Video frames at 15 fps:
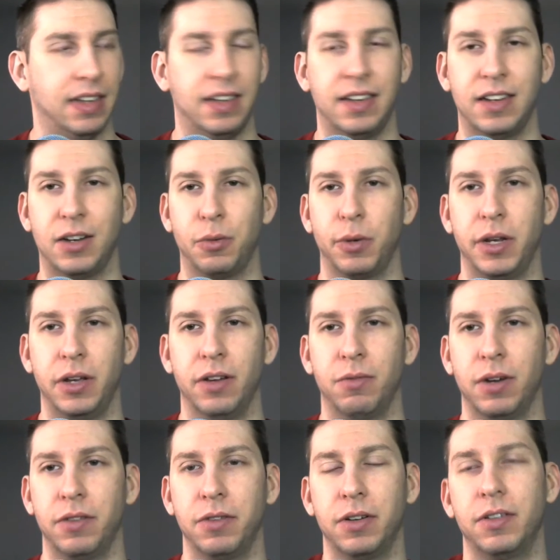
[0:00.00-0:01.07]

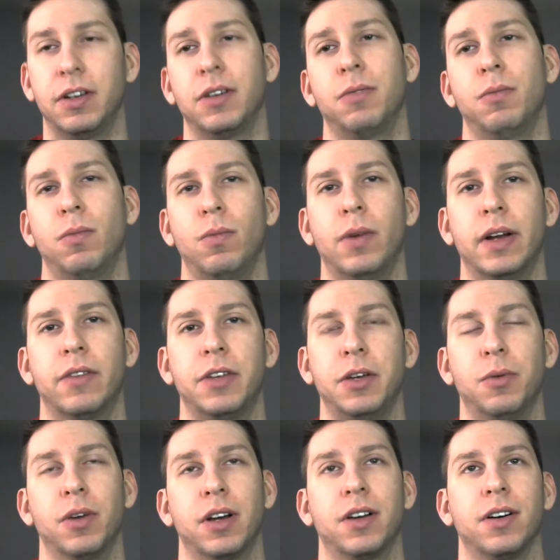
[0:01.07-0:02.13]
whatever you
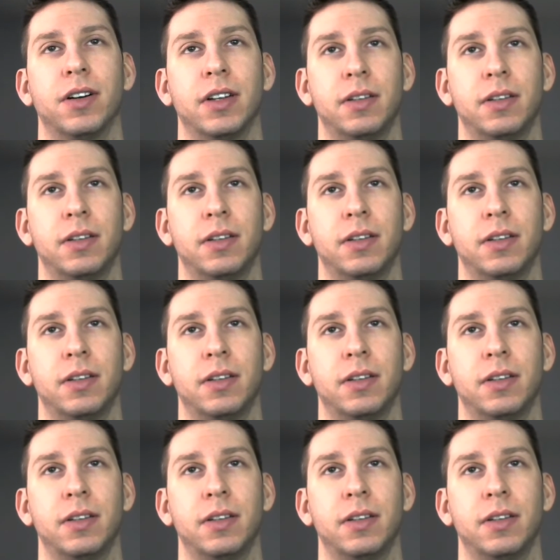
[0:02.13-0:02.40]
want to call it.